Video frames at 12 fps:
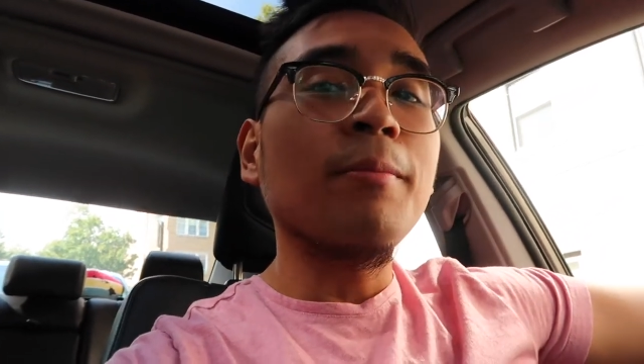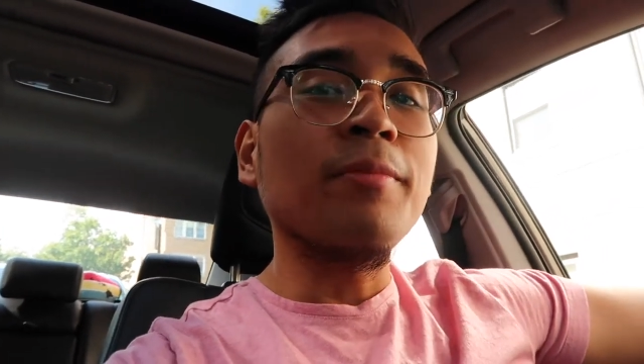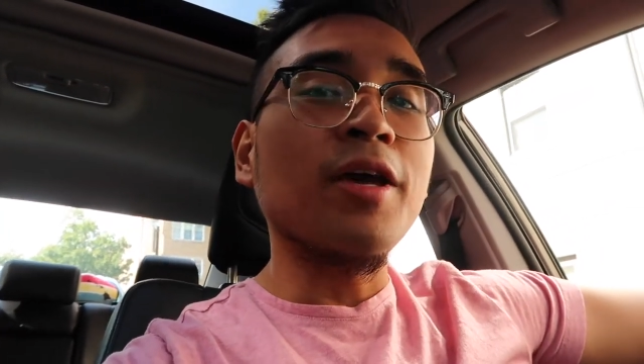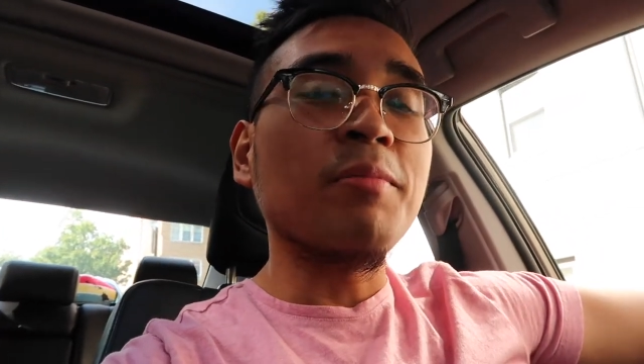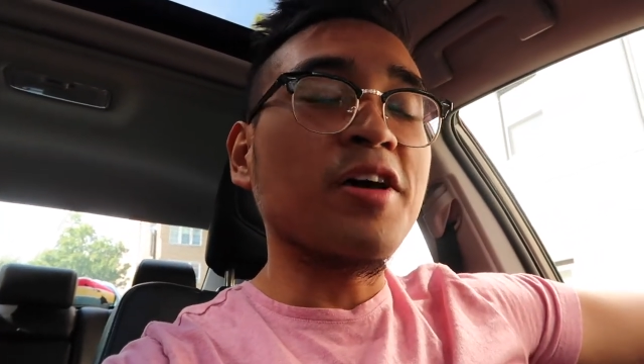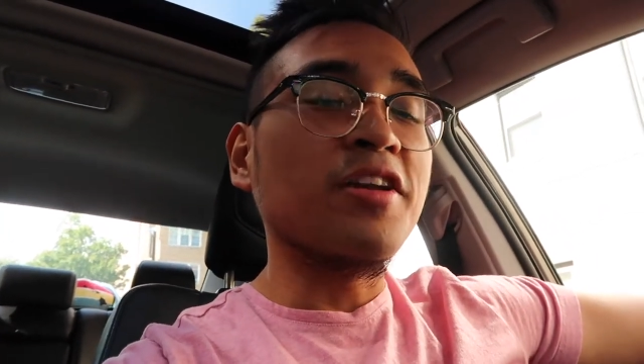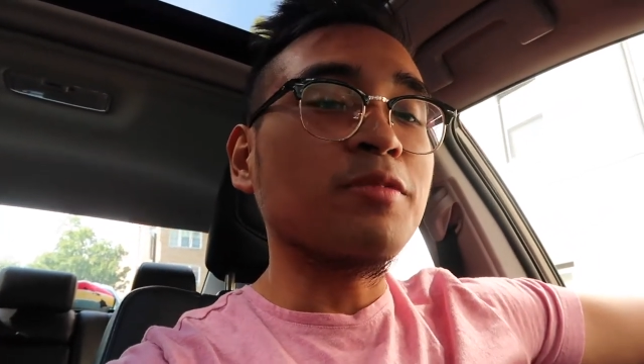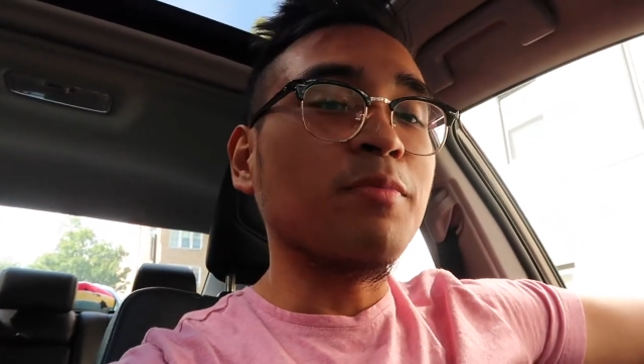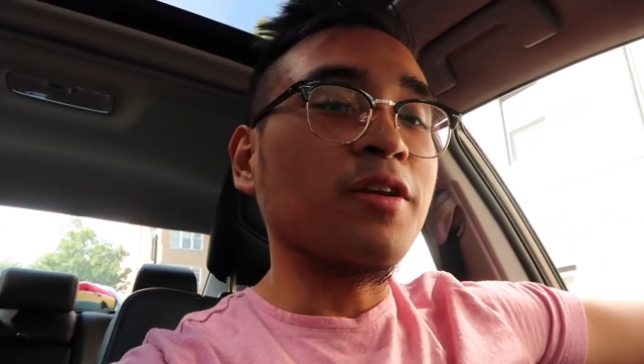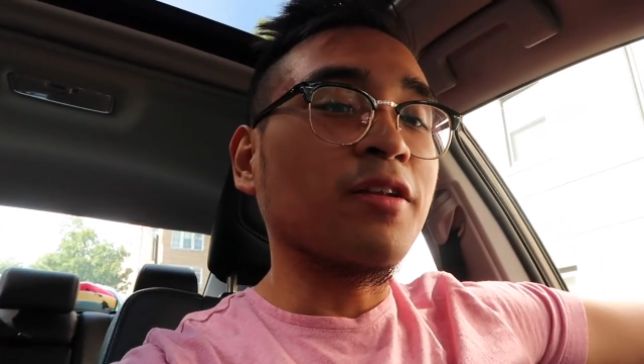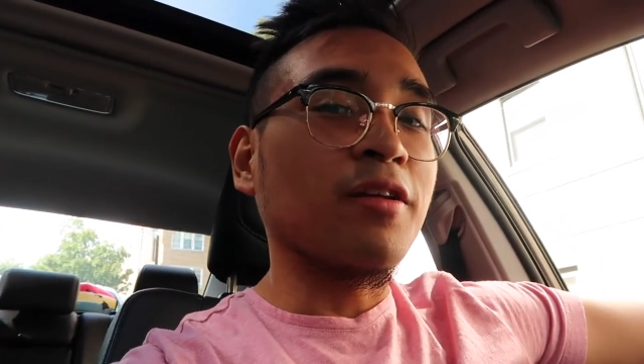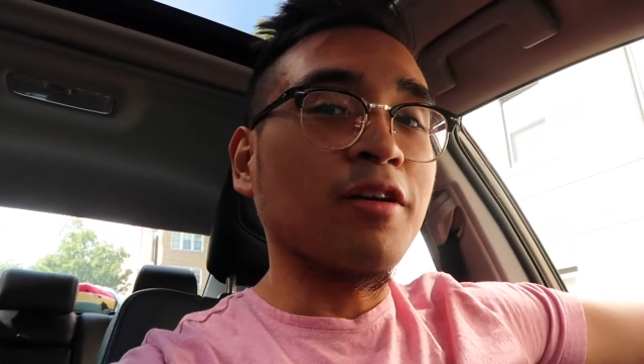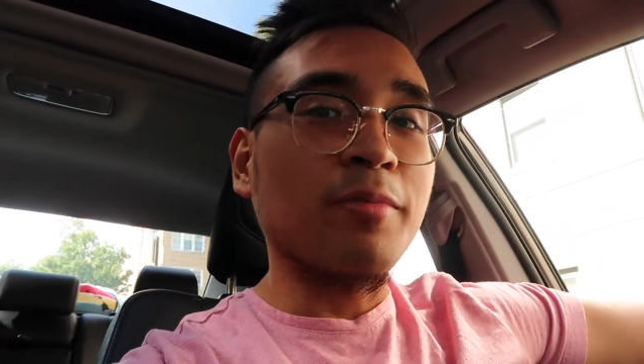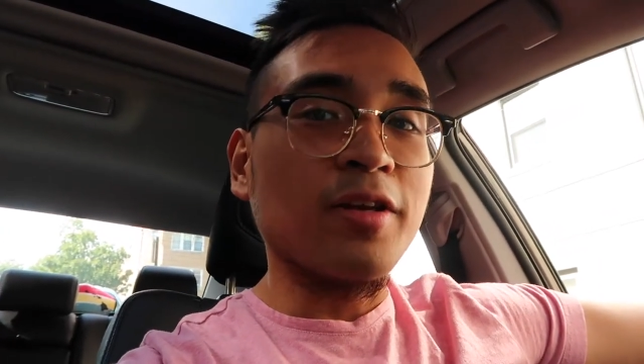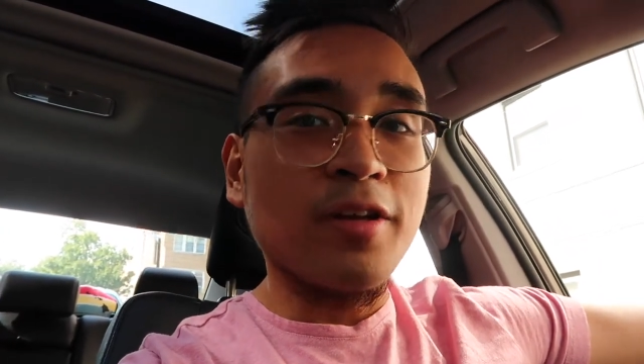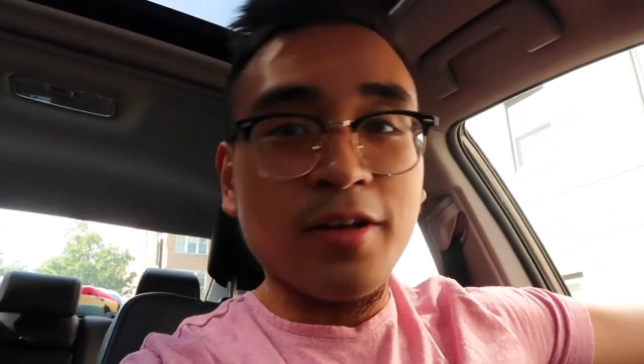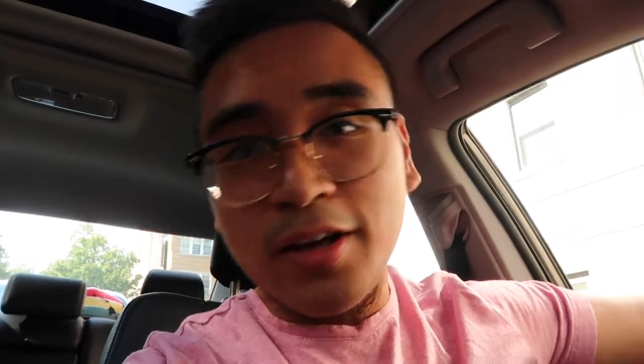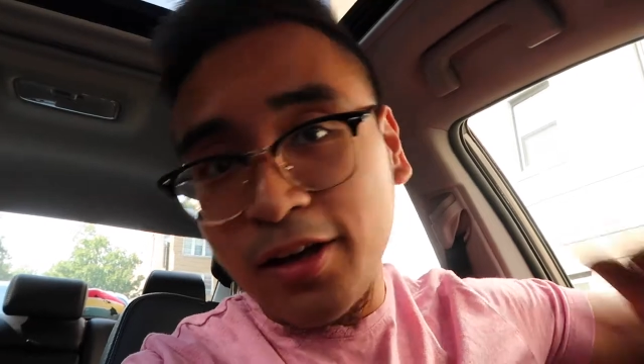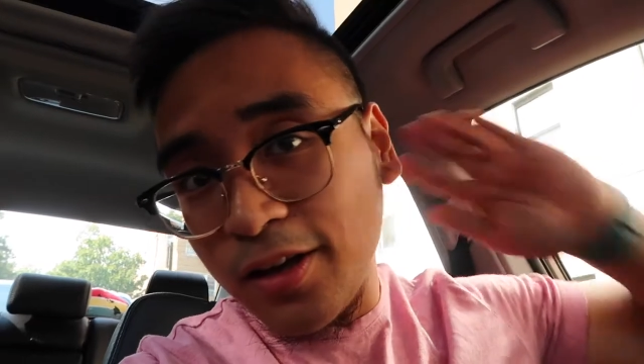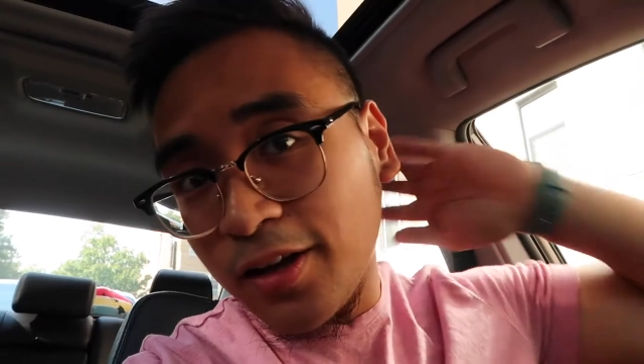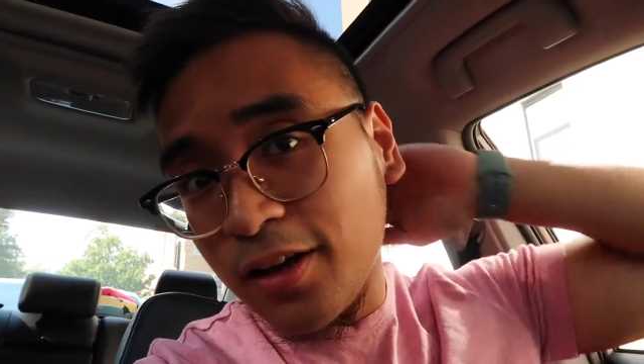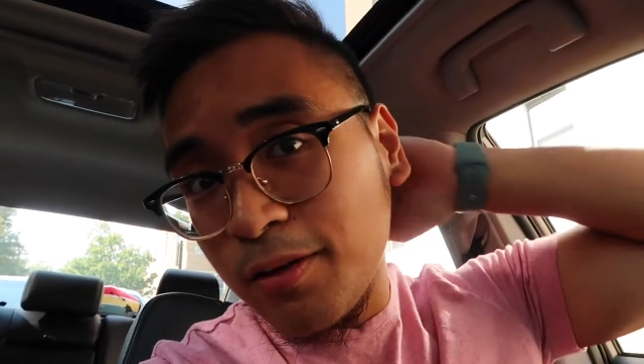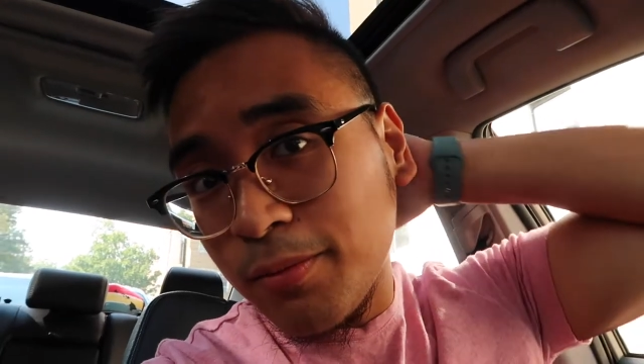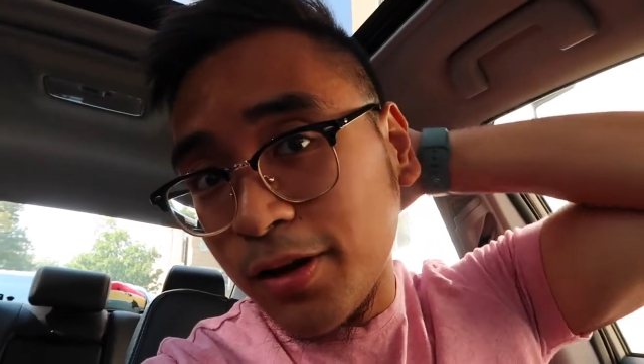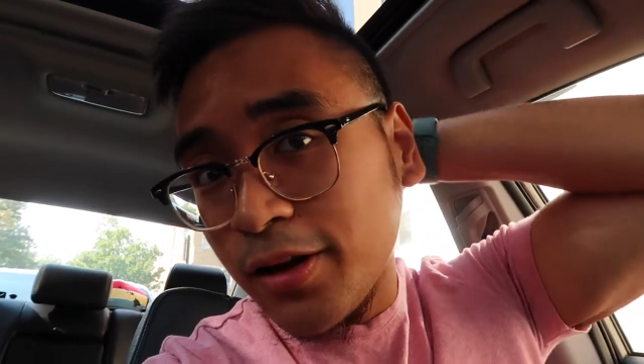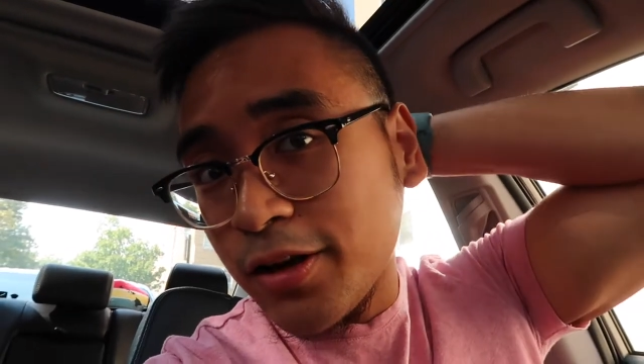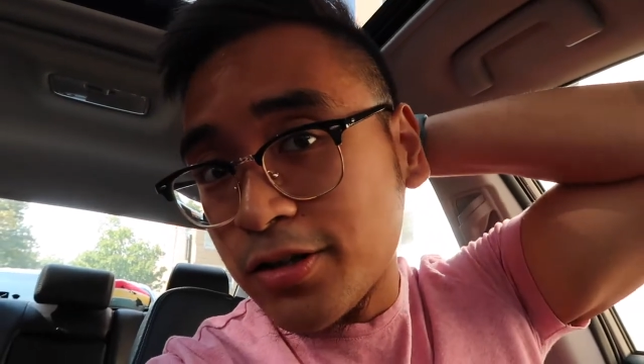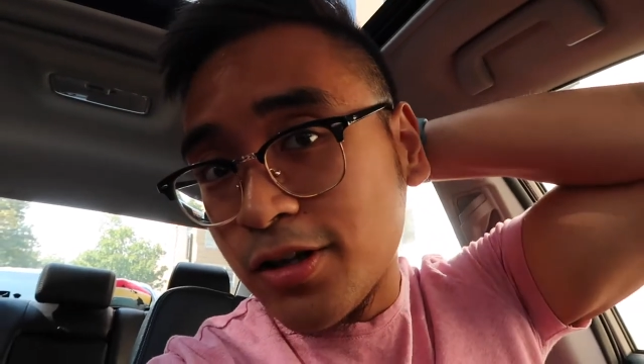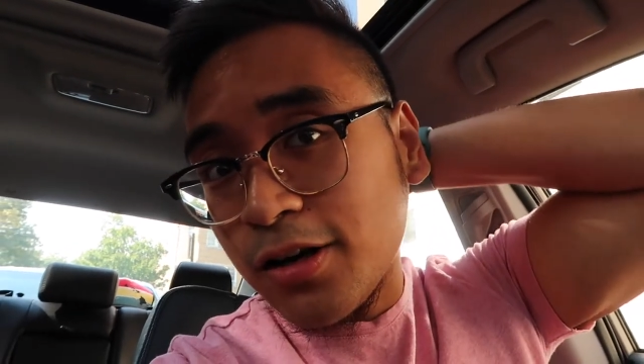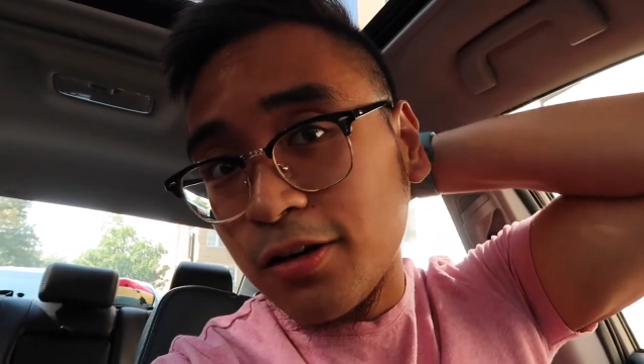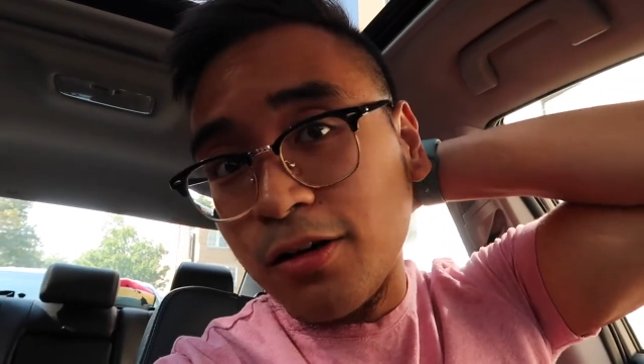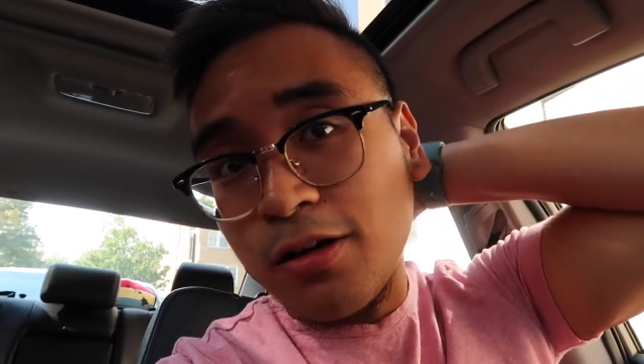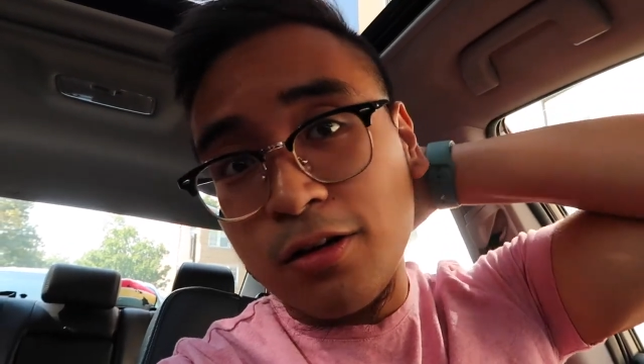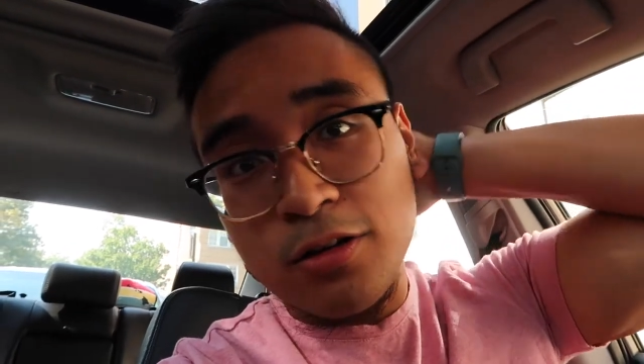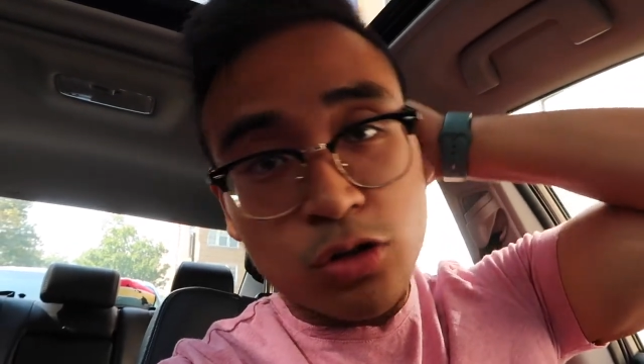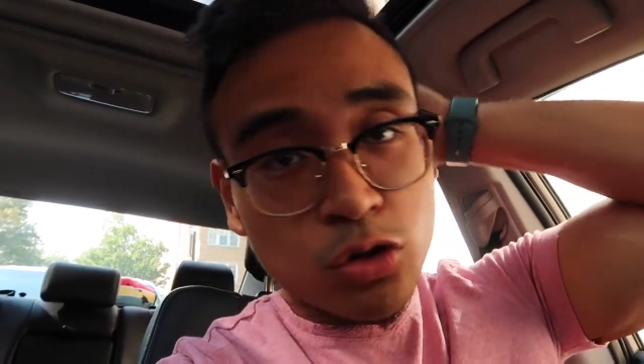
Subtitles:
But yeah, man, it's been a long minute and my hair is kind of long,